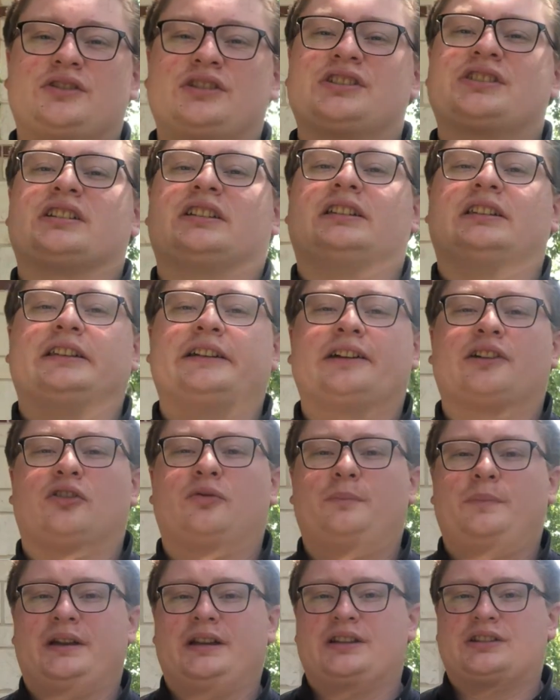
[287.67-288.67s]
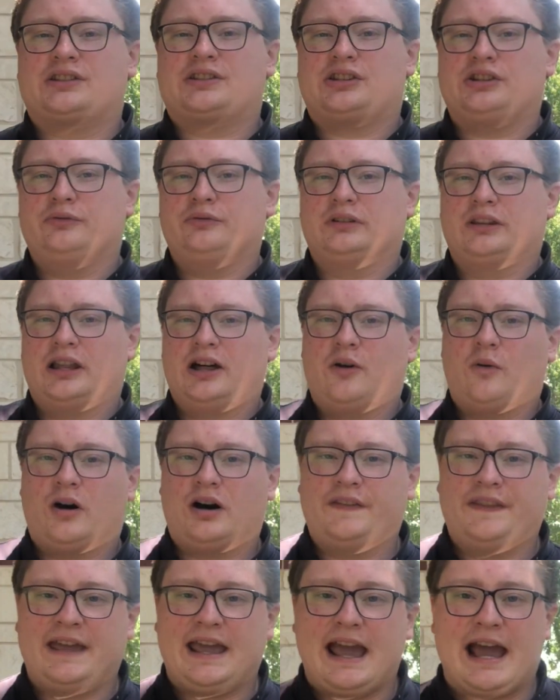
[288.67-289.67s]
just a little bit too low
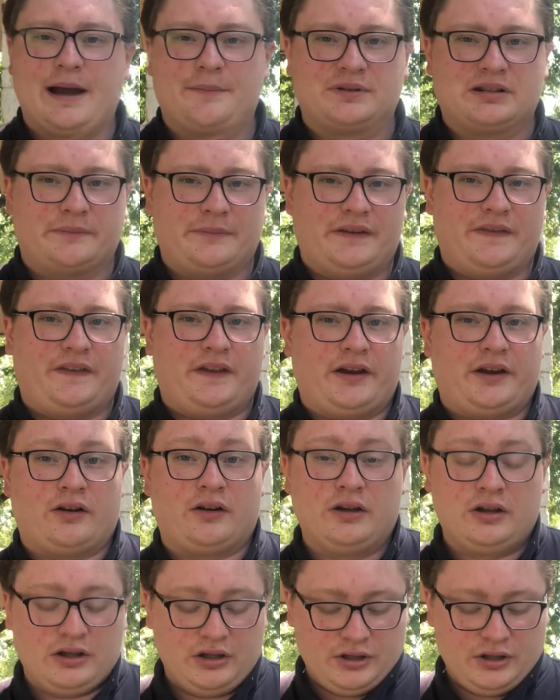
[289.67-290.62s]
on the abdomen there.